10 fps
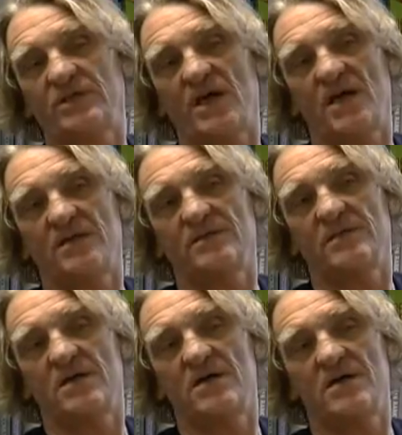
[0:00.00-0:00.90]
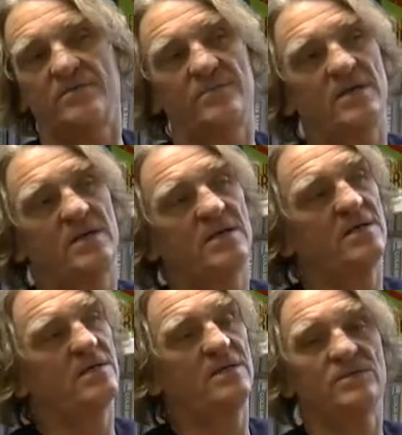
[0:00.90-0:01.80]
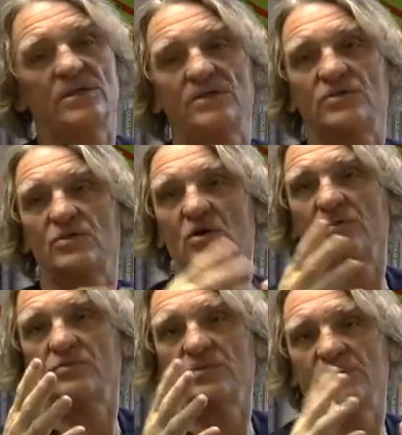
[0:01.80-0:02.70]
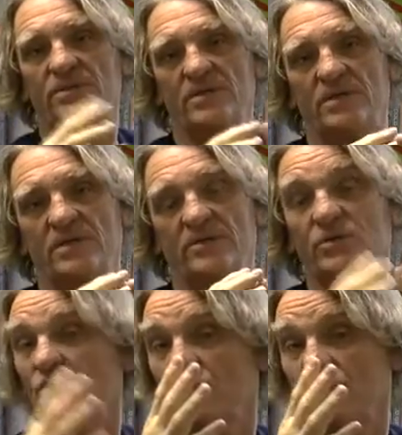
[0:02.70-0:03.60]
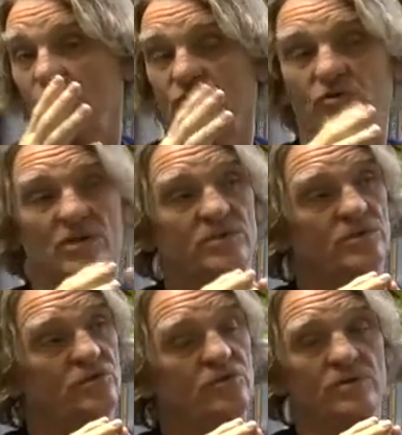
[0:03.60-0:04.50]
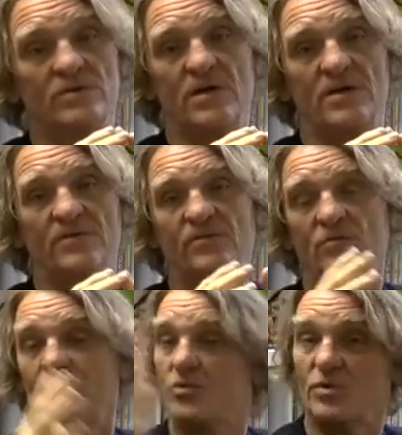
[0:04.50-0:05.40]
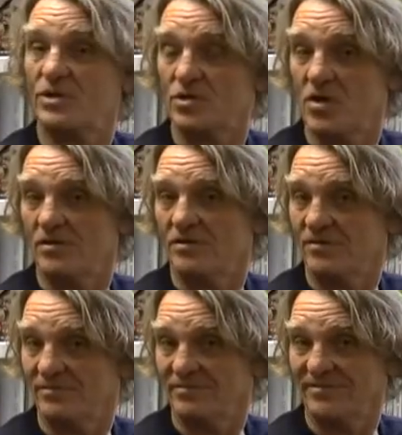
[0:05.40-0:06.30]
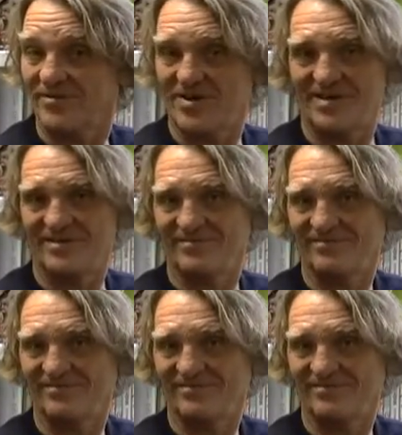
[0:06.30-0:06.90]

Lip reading: and I'm here in Scotland with the Scottish Book Trust, touring around for Book Week Scotland. Hooray!